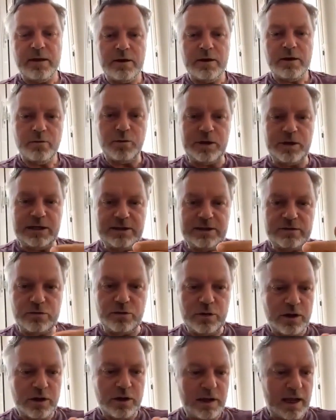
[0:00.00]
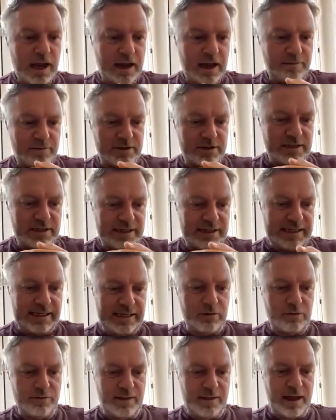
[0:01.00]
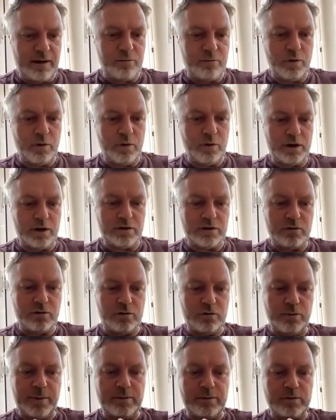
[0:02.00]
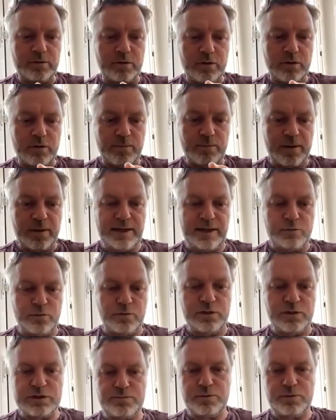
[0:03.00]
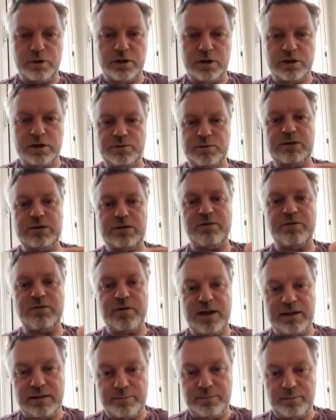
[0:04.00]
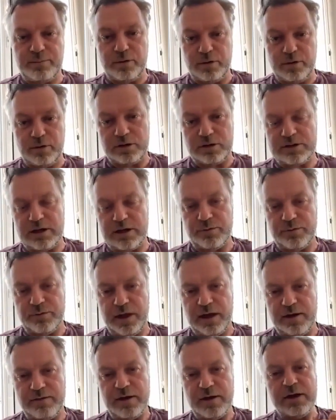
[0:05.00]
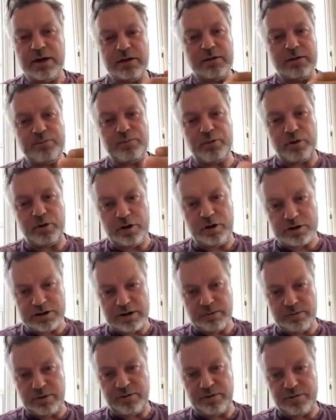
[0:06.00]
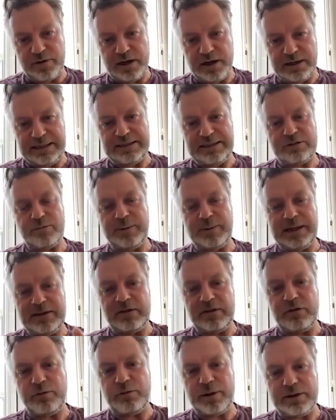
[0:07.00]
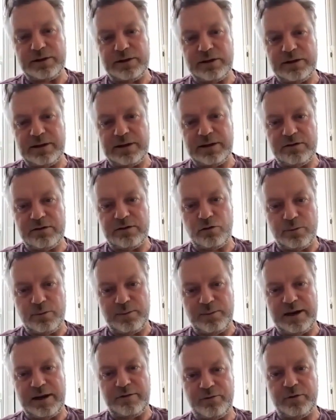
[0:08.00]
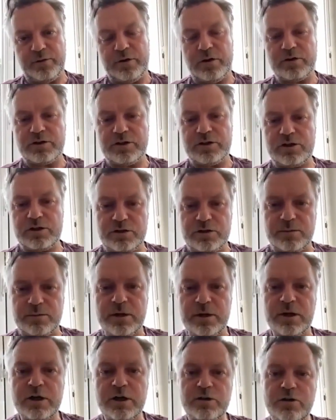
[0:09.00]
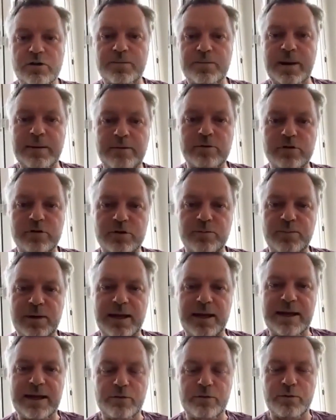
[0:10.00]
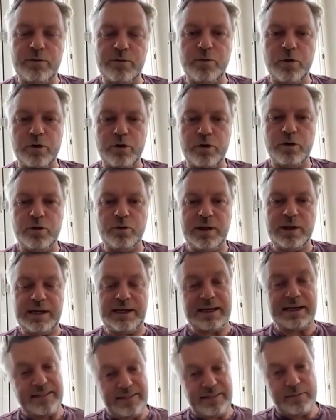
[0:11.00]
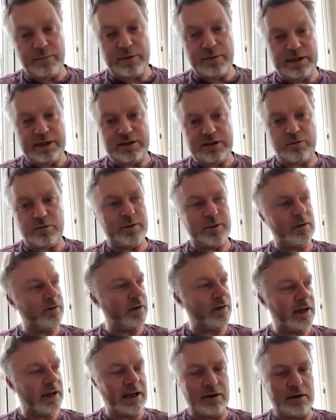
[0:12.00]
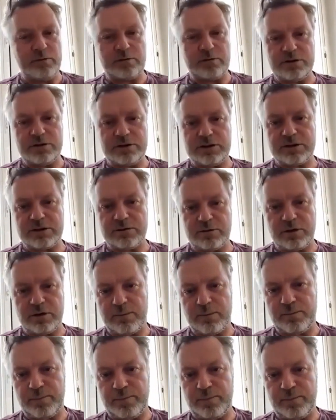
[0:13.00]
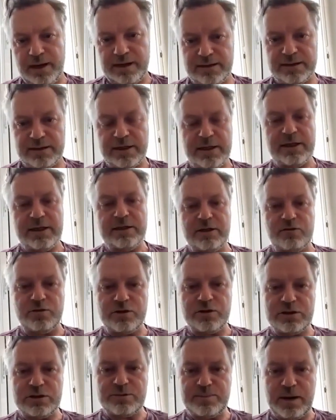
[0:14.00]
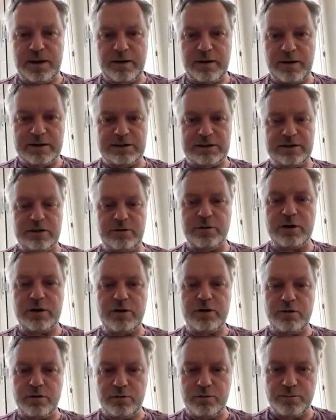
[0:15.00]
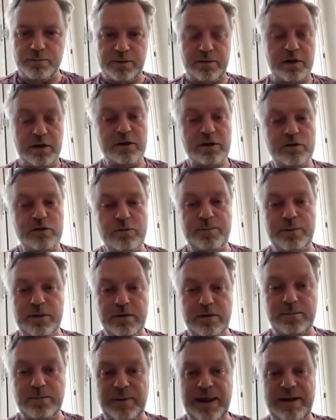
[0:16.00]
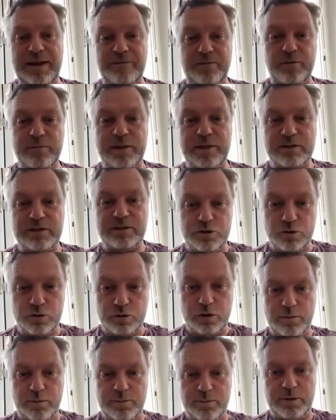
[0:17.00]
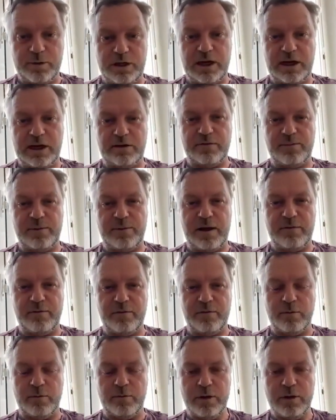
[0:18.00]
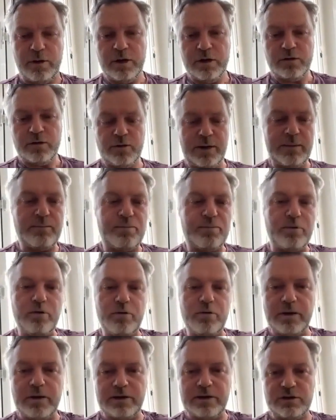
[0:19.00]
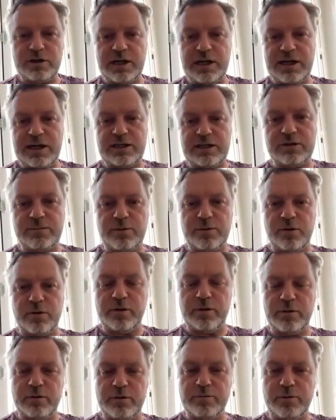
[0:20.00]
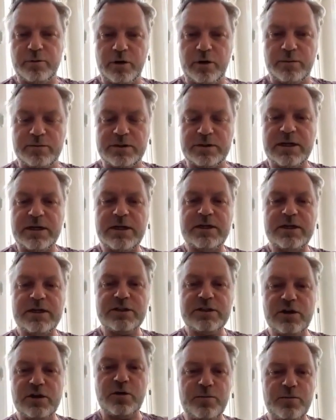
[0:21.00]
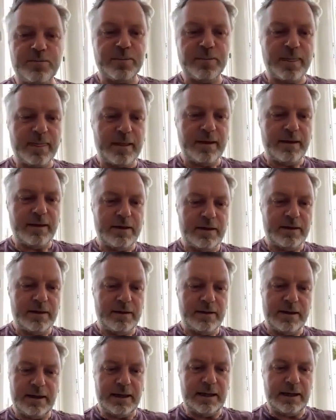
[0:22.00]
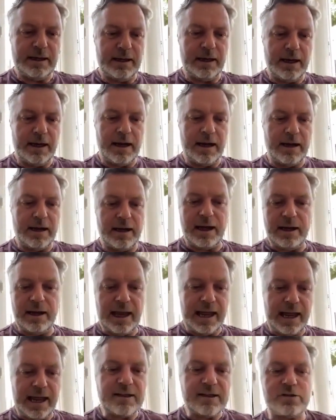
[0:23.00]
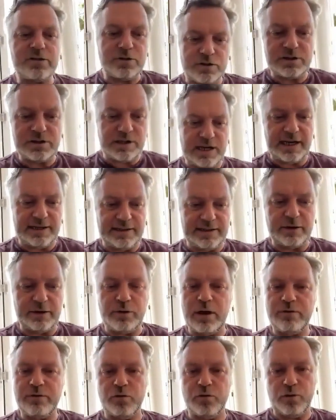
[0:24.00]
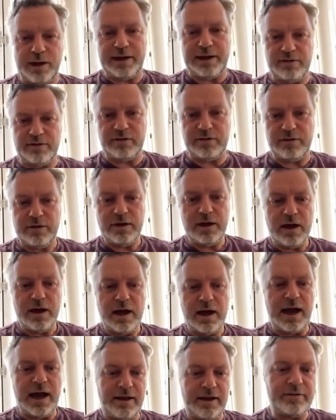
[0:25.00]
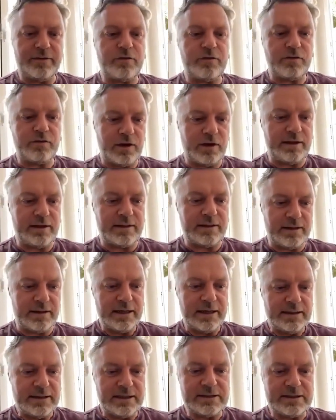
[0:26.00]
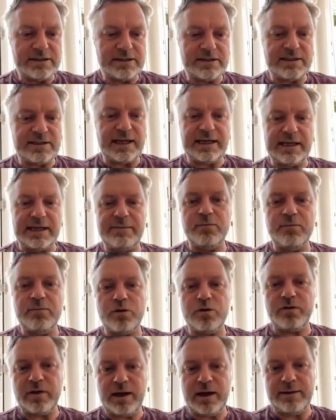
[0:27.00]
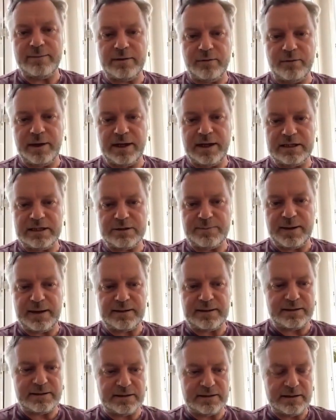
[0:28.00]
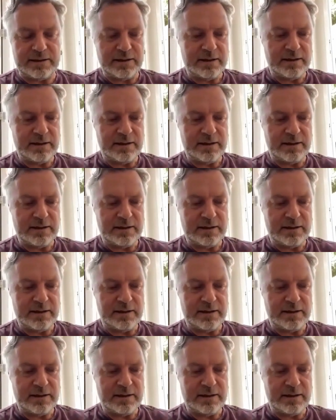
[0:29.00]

We need to have this legal network to be able to comply to all these products. We need to find the products that we have. The products that we find need to be integrated into our platform, our system, to be able to supply you with what you need. And then we need to build the accounting system, the compliance, the transparency, the recruitment, to build a platform that's your communicative platform, to improve the educational programs. So I hate to say that you have to wait. I hate to say that this is taking more time than we had expected.